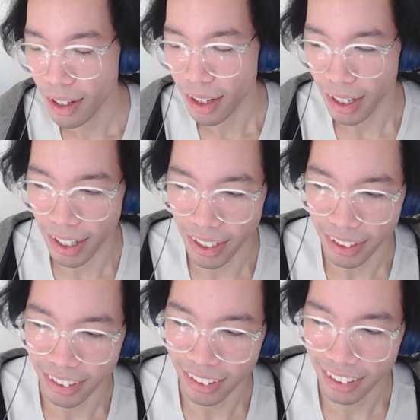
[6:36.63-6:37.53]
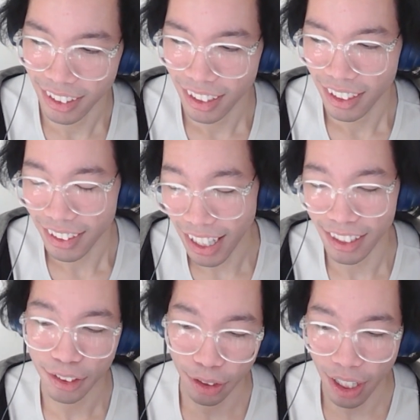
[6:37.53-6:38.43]
And yeah,
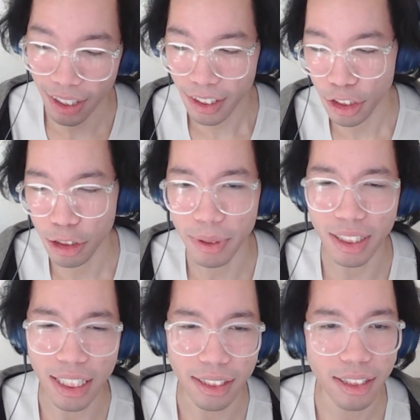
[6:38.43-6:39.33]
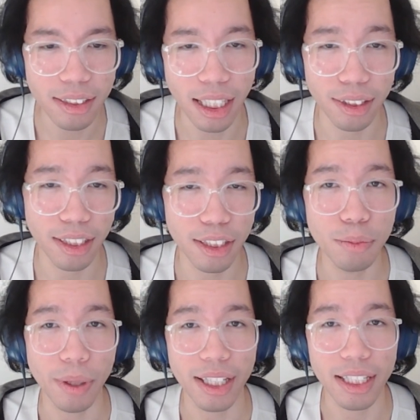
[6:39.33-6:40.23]
so I think this should be easy because this is
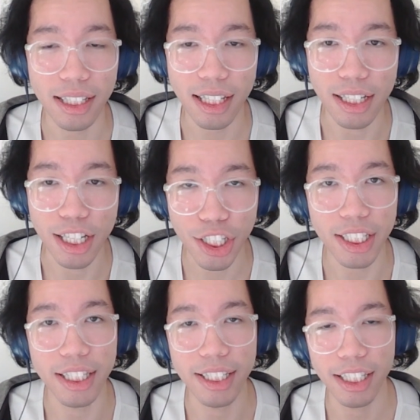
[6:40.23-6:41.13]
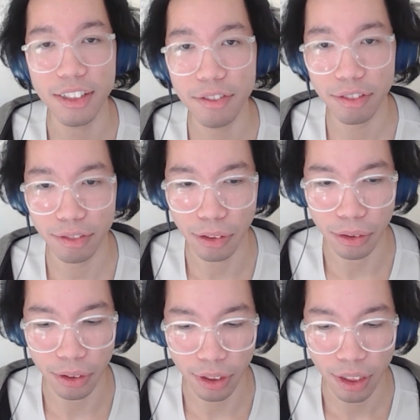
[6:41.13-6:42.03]
what I initially did
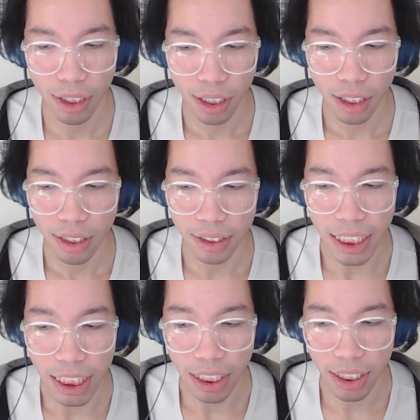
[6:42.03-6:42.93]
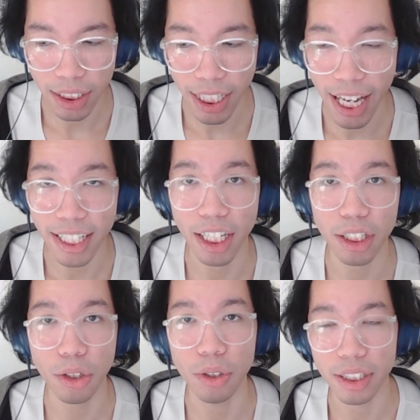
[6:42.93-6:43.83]
for the AI
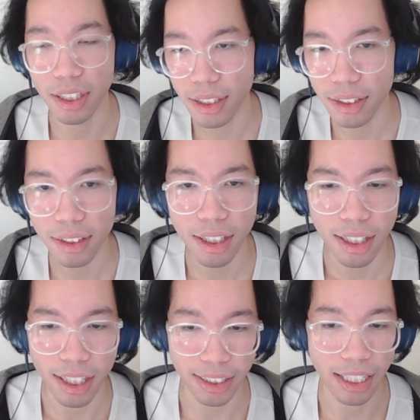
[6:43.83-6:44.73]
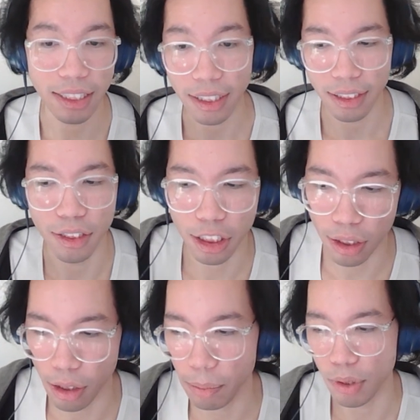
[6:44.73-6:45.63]
call assistant, as I literally just
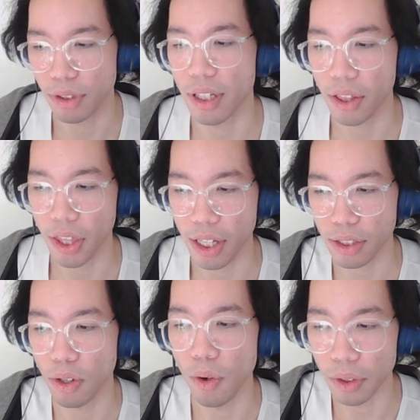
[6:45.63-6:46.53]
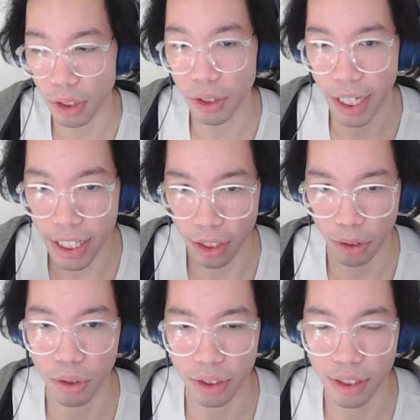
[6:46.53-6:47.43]
started posting things on the AI
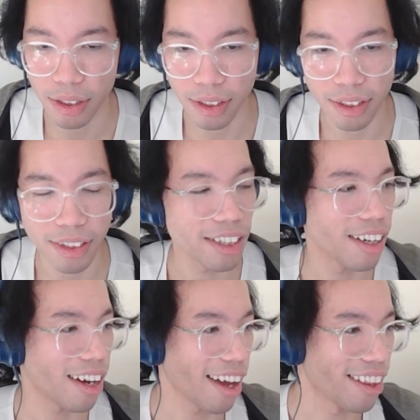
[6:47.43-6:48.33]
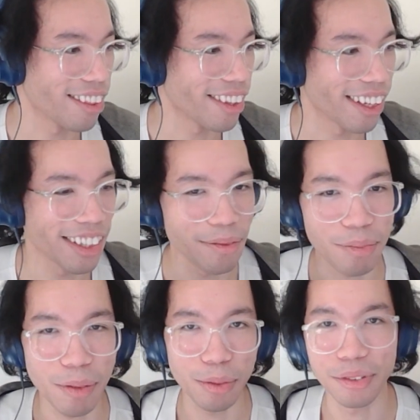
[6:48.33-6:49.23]
call assistant, and then
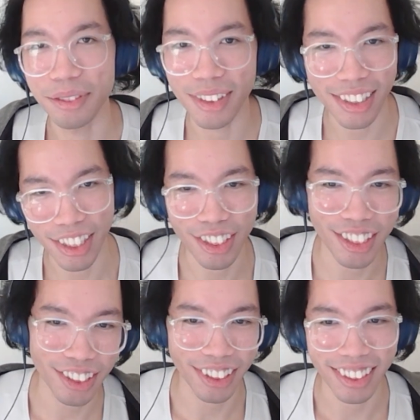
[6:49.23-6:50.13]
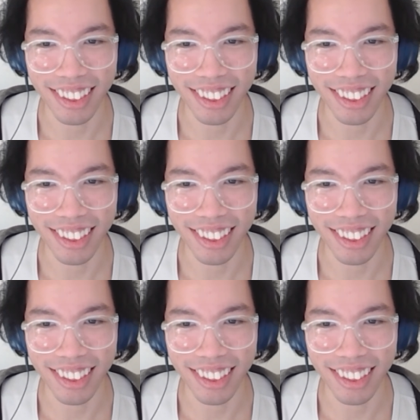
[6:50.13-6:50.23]
people essentially started